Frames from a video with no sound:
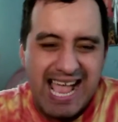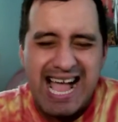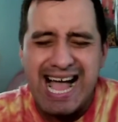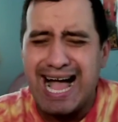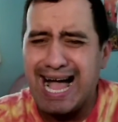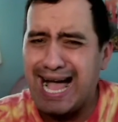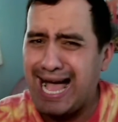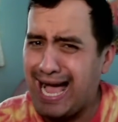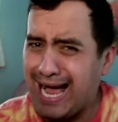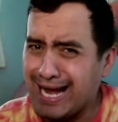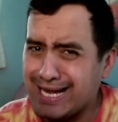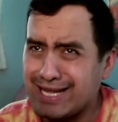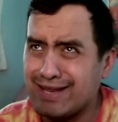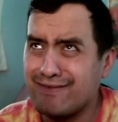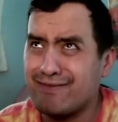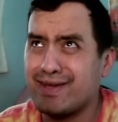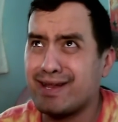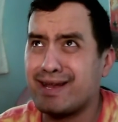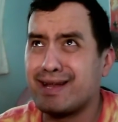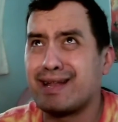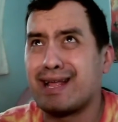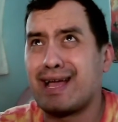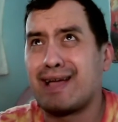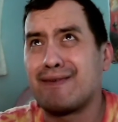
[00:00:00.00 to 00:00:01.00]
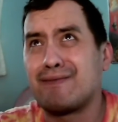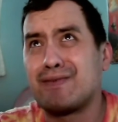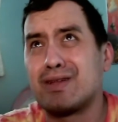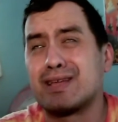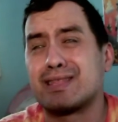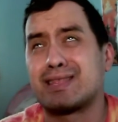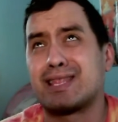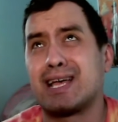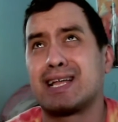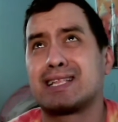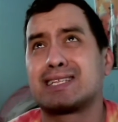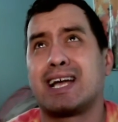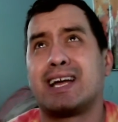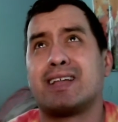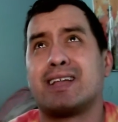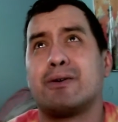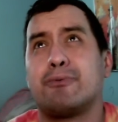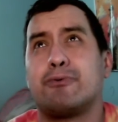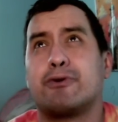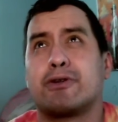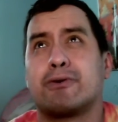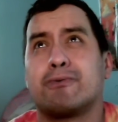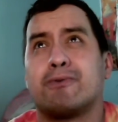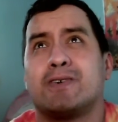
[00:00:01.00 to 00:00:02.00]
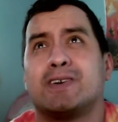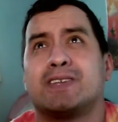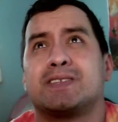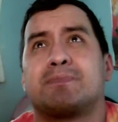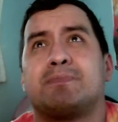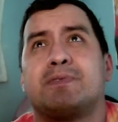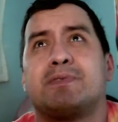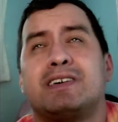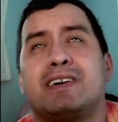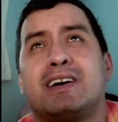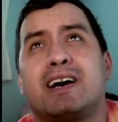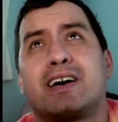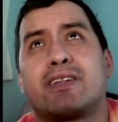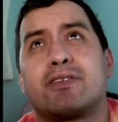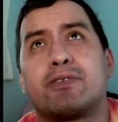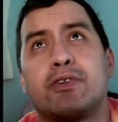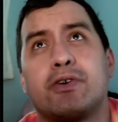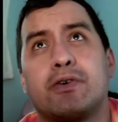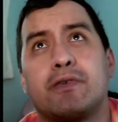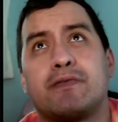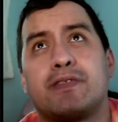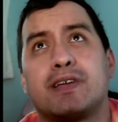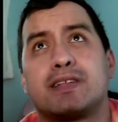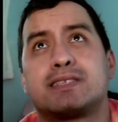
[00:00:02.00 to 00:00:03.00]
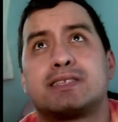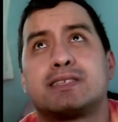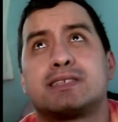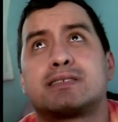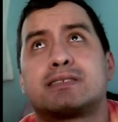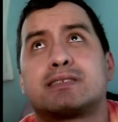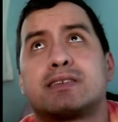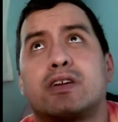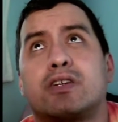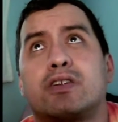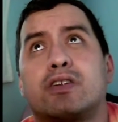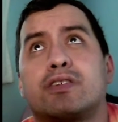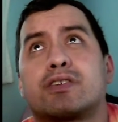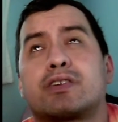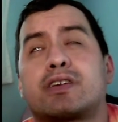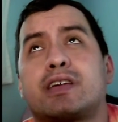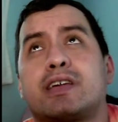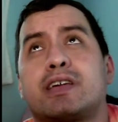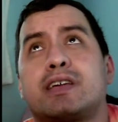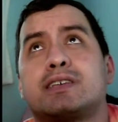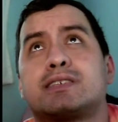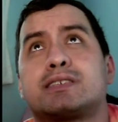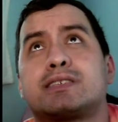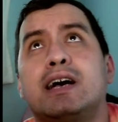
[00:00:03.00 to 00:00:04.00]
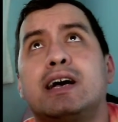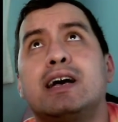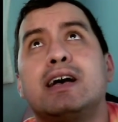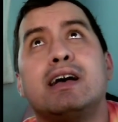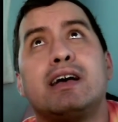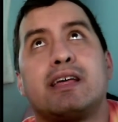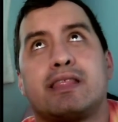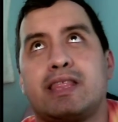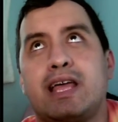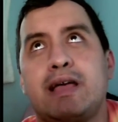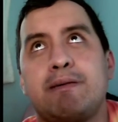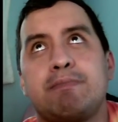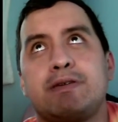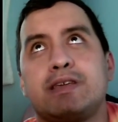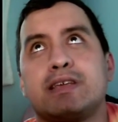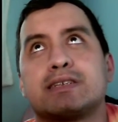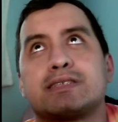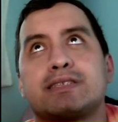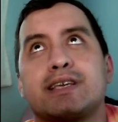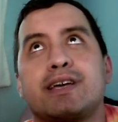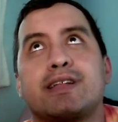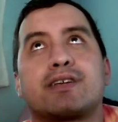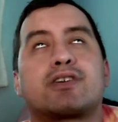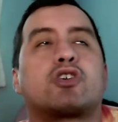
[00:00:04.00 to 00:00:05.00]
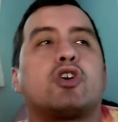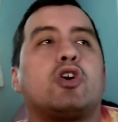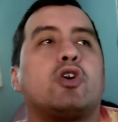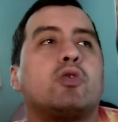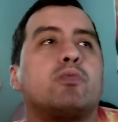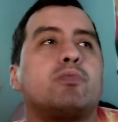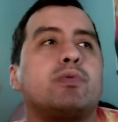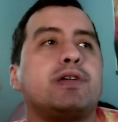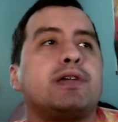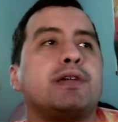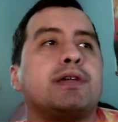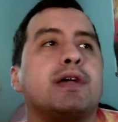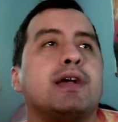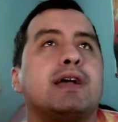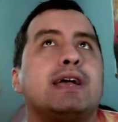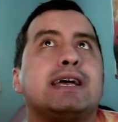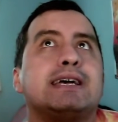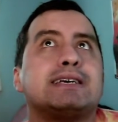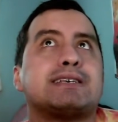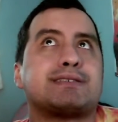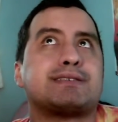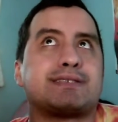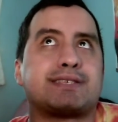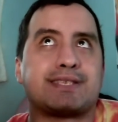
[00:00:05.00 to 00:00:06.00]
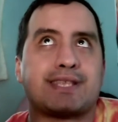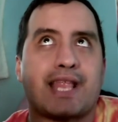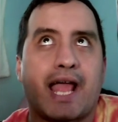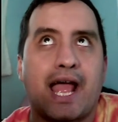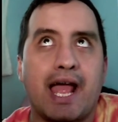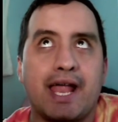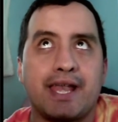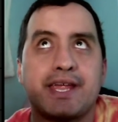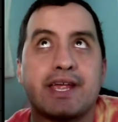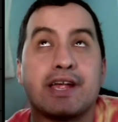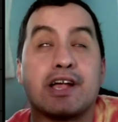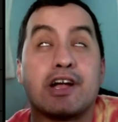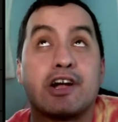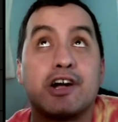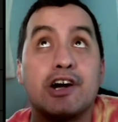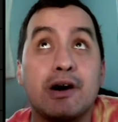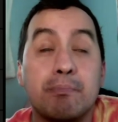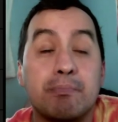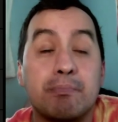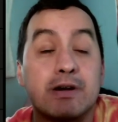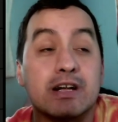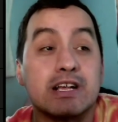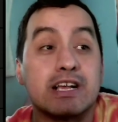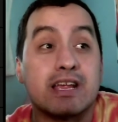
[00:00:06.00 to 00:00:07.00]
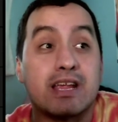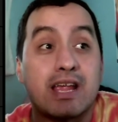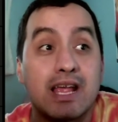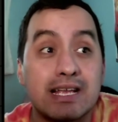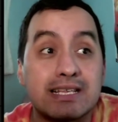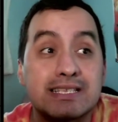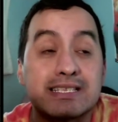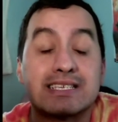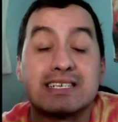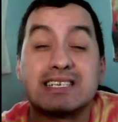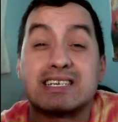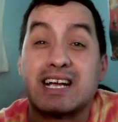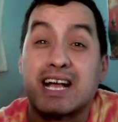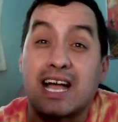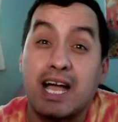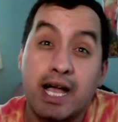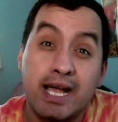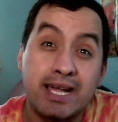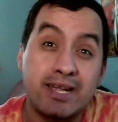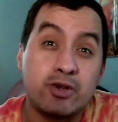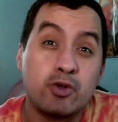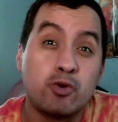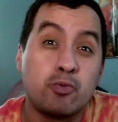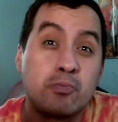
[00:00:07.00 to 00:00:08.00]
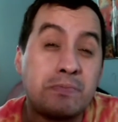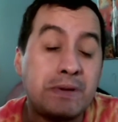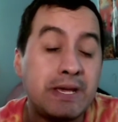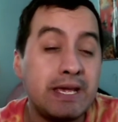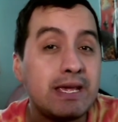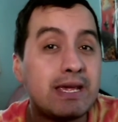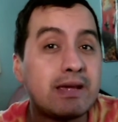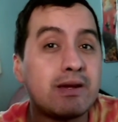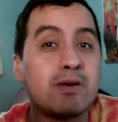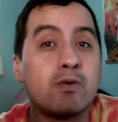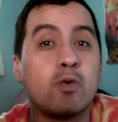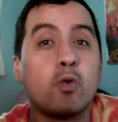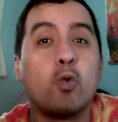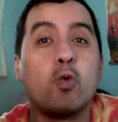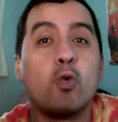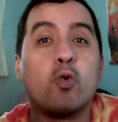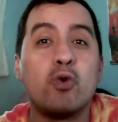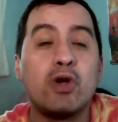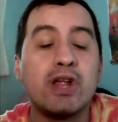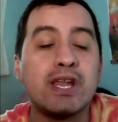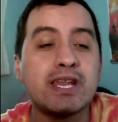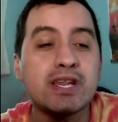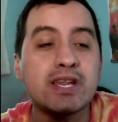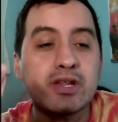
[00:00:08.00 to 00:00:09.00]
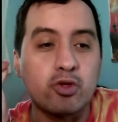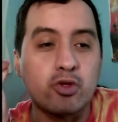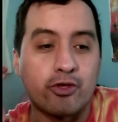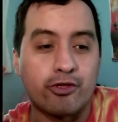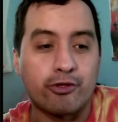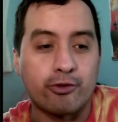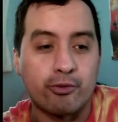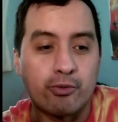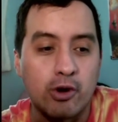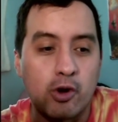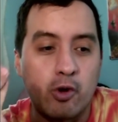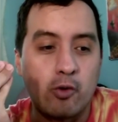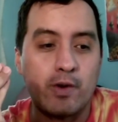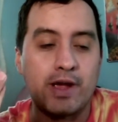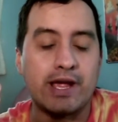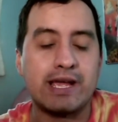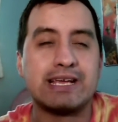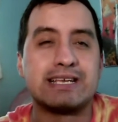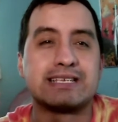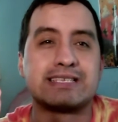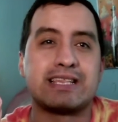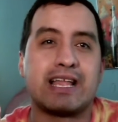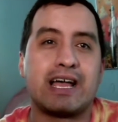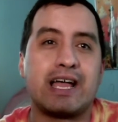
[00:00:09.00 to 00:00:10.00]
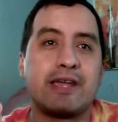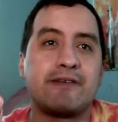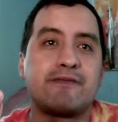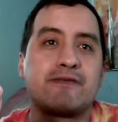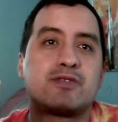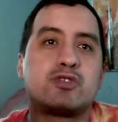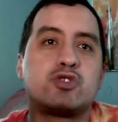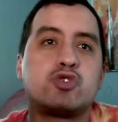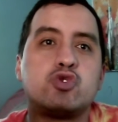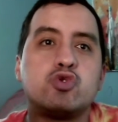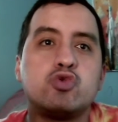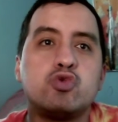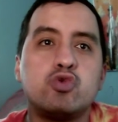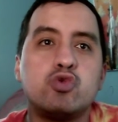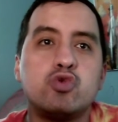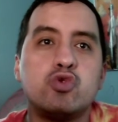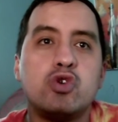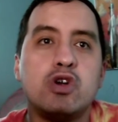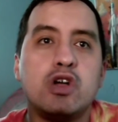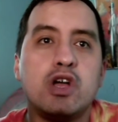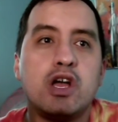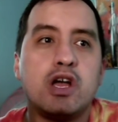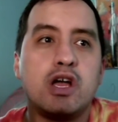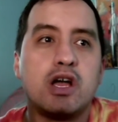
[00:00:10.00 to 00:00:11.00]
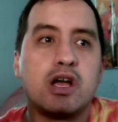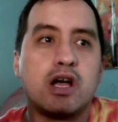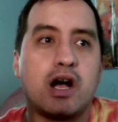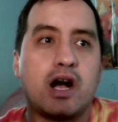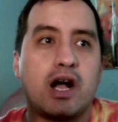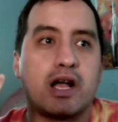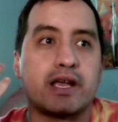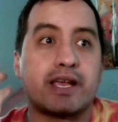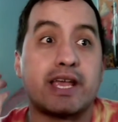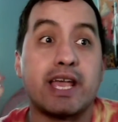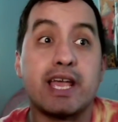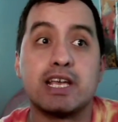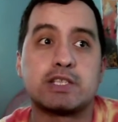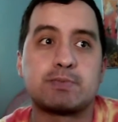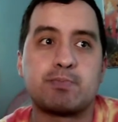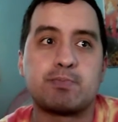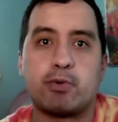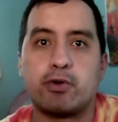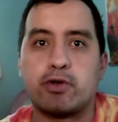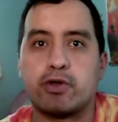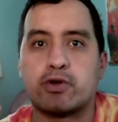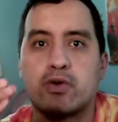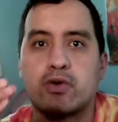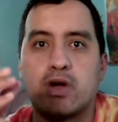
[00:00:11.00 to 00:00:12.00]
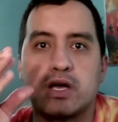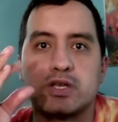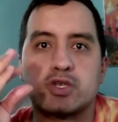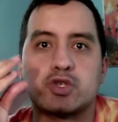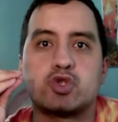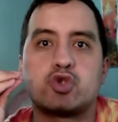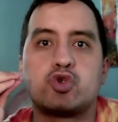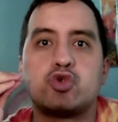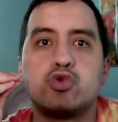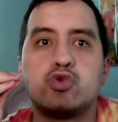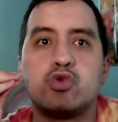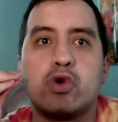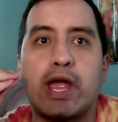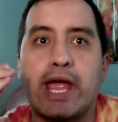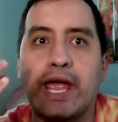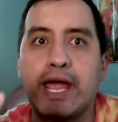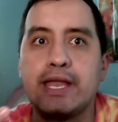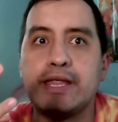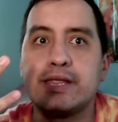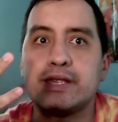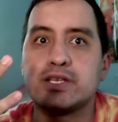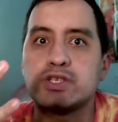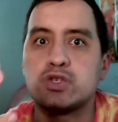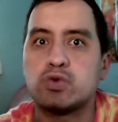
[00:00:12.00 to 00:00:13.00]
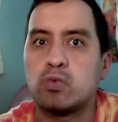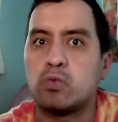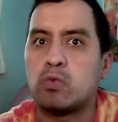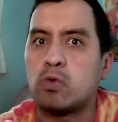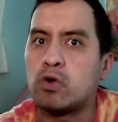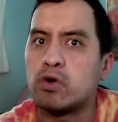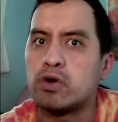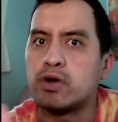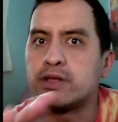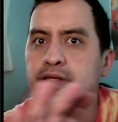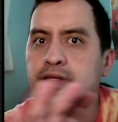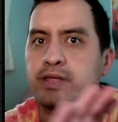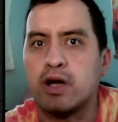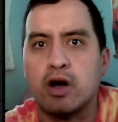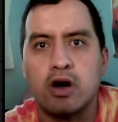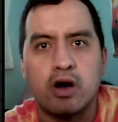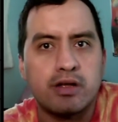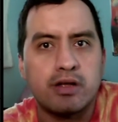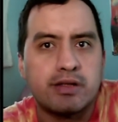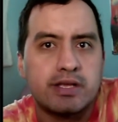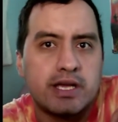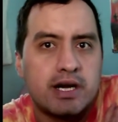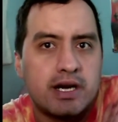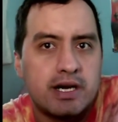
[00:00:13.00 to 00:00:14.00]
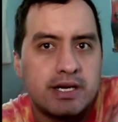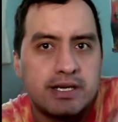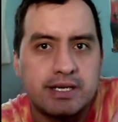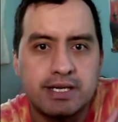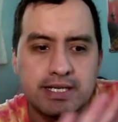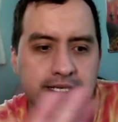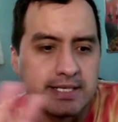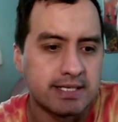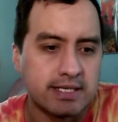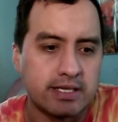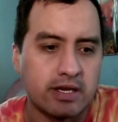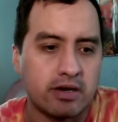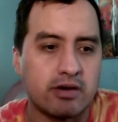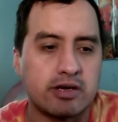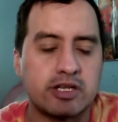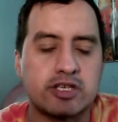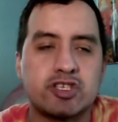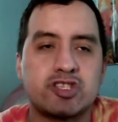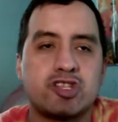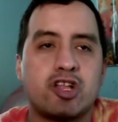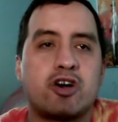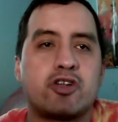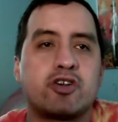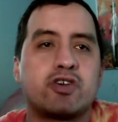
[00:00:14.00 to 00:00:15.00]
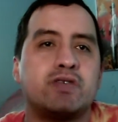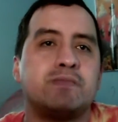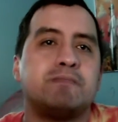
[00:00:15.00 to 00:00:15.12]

activated. I feel like that's kind of what it was, but I don't know if that's necessarily the case. That being said, Kobe standing up against a Kaino being willing to throw away his life to get his point across to end this war and all the unnecessarily slaughter.